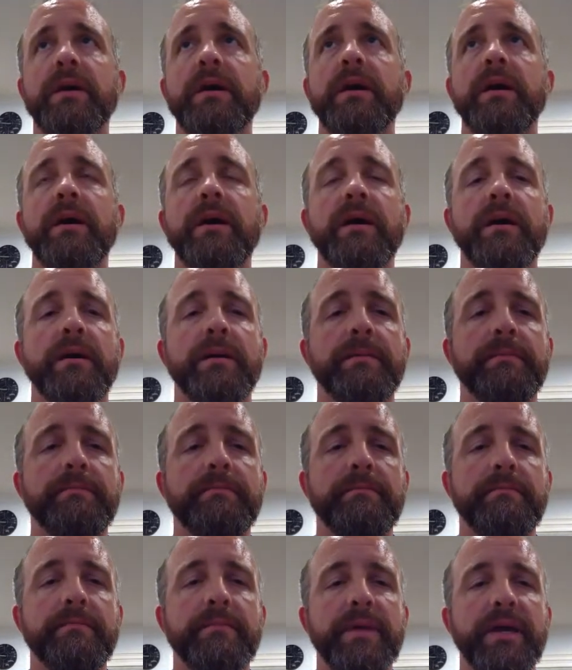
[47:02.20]

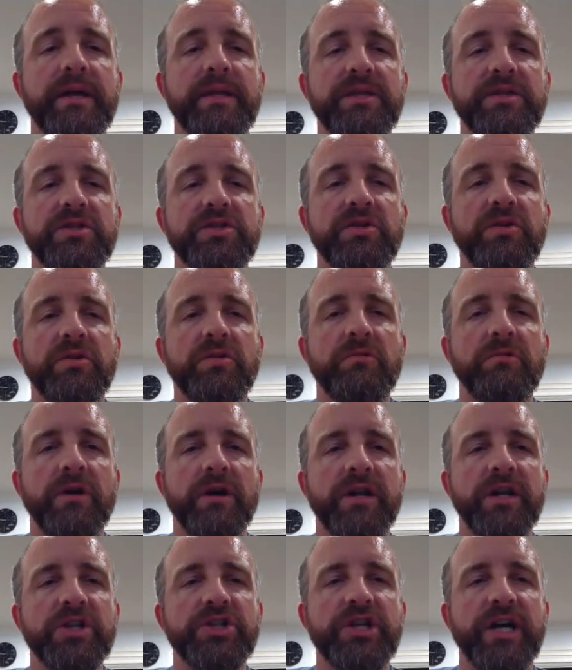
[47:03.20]
And so we're
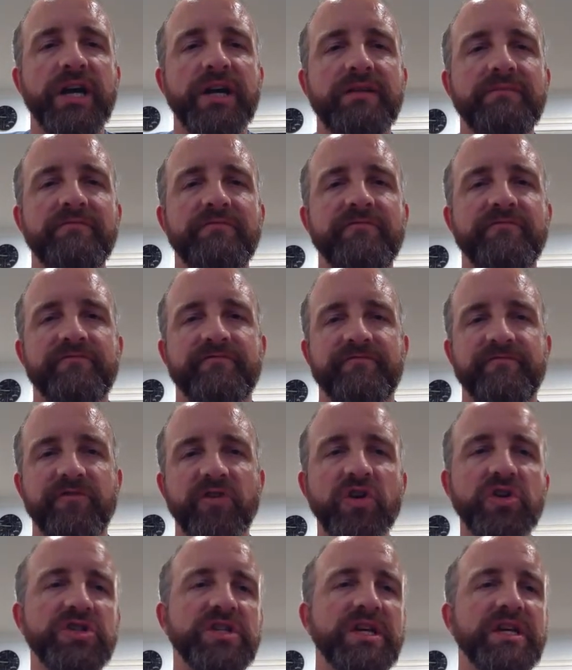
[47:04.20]
gonna check
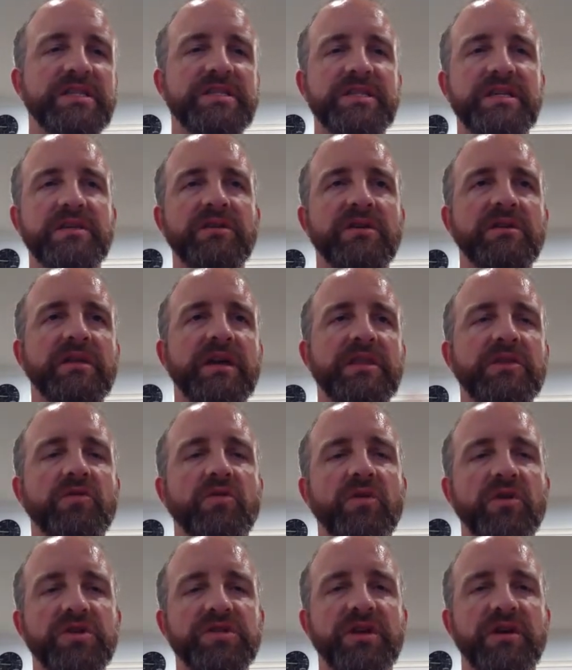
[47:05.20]
first against either like the
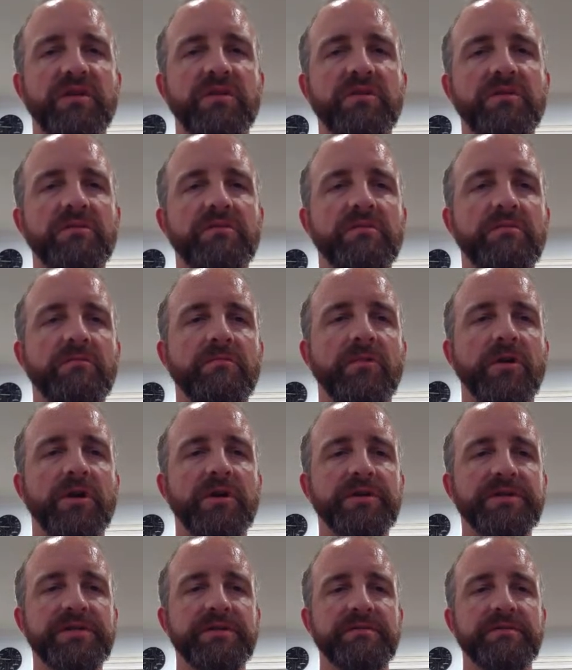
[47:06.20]
horizontal
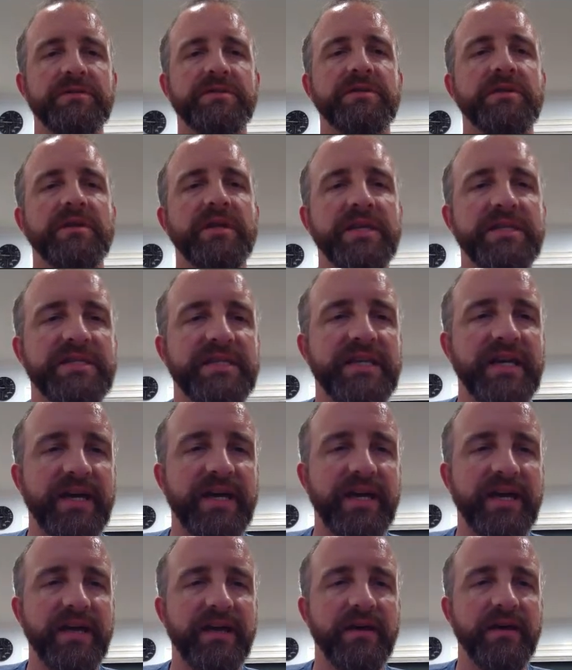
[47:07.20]
walls. So let's
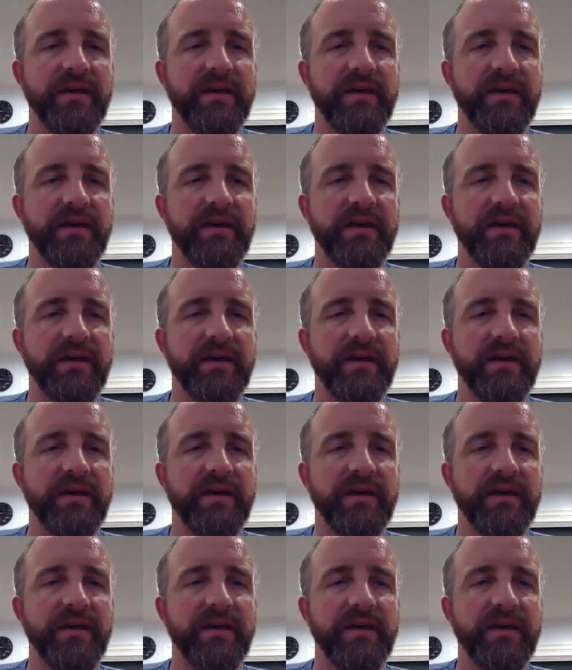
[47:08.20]
say